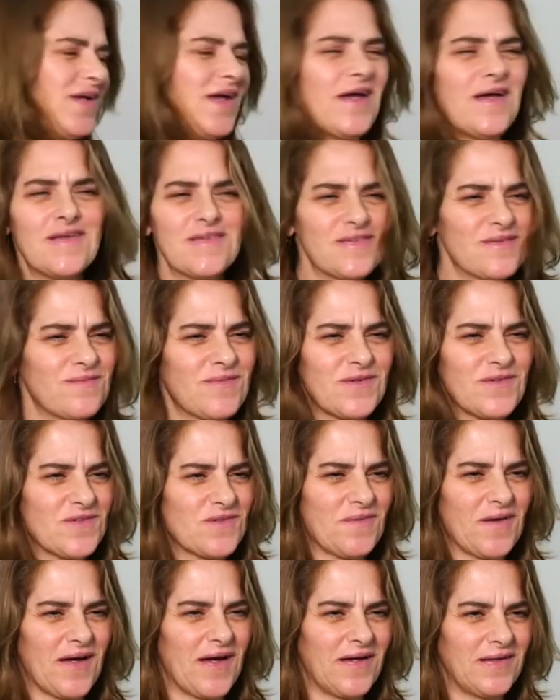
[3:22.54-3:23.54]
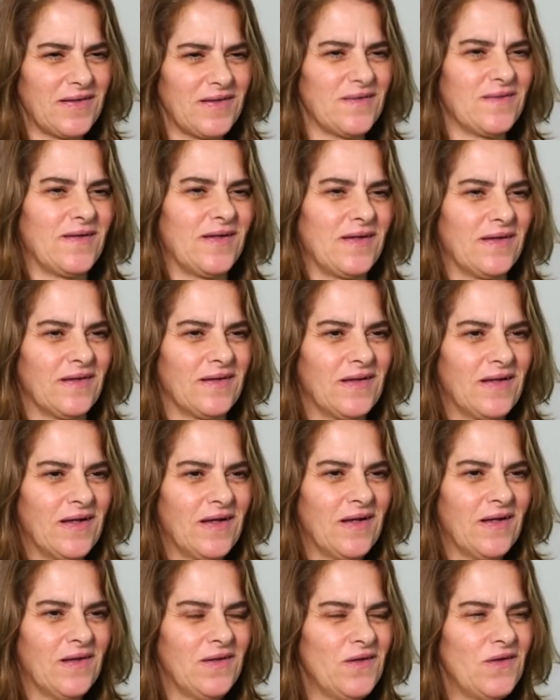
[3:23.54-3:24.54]
care so much about anything.
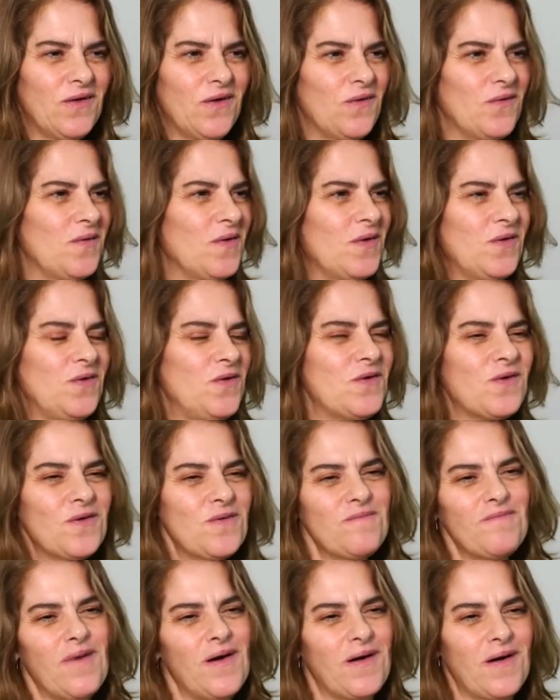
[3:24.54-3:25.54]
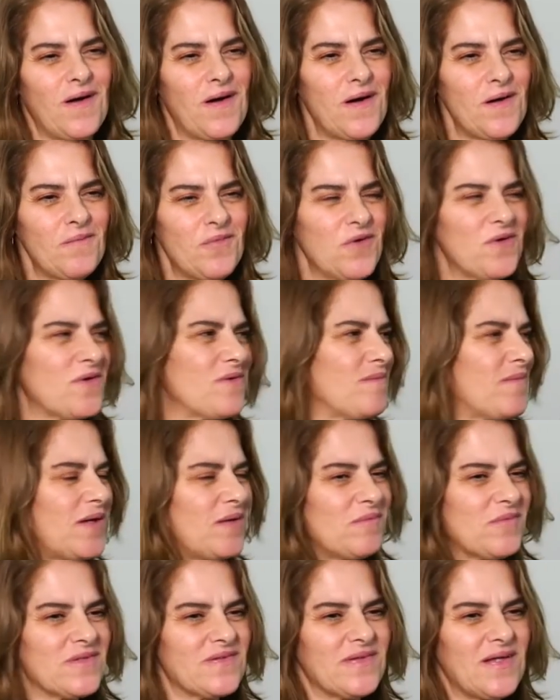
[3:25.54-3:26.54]
You know, you can muck up, you can
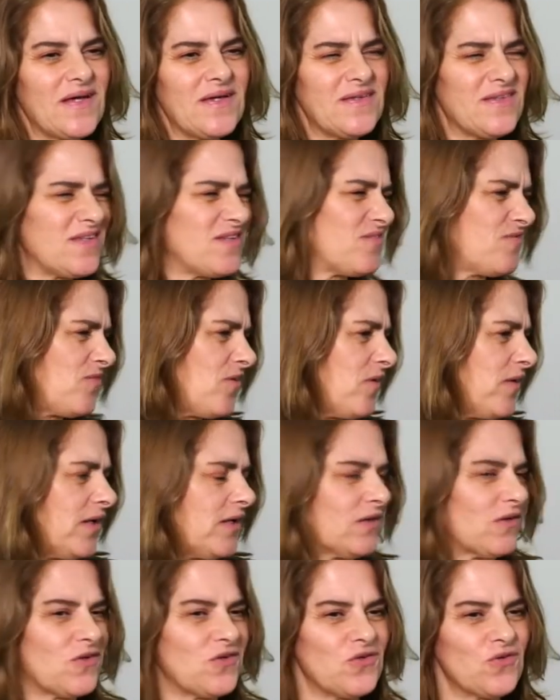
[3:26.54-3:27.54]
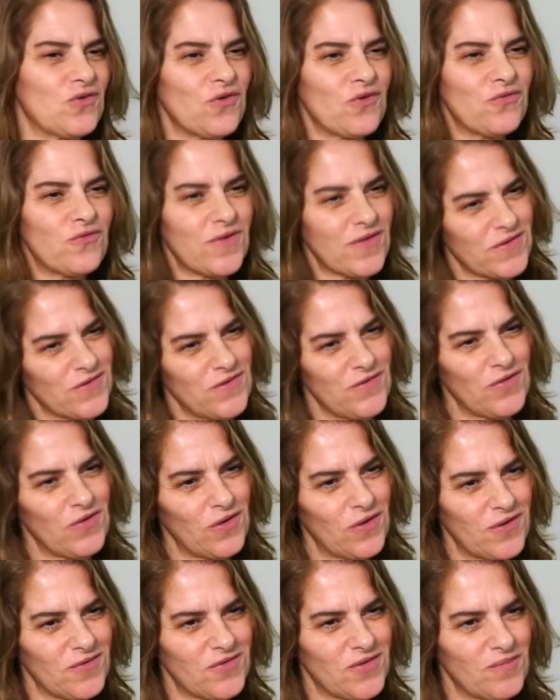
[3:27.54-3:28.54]
make mistakes. It's fine, because you've got the rest of your
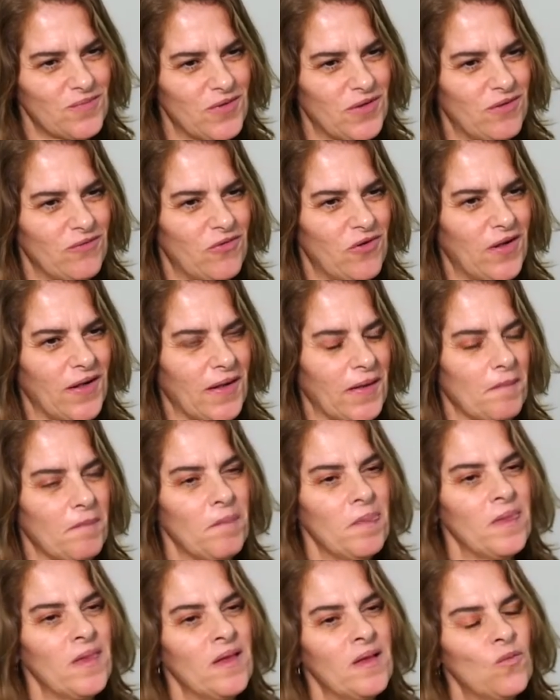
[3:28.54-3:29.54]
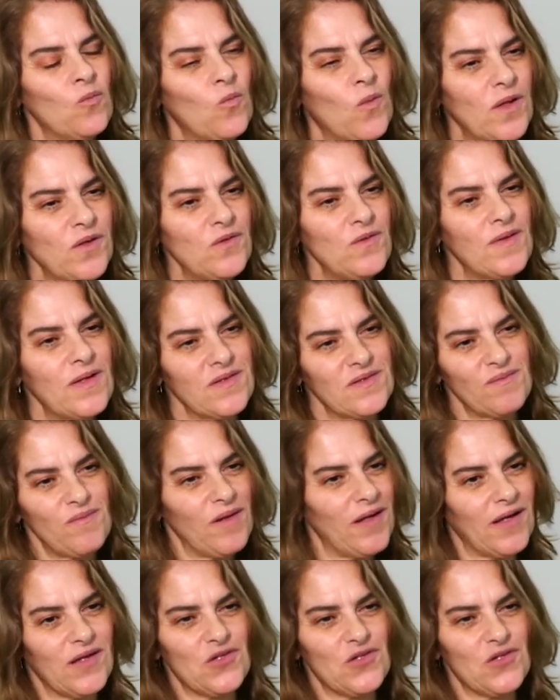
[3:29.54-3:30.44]
life to put it right. When you get to my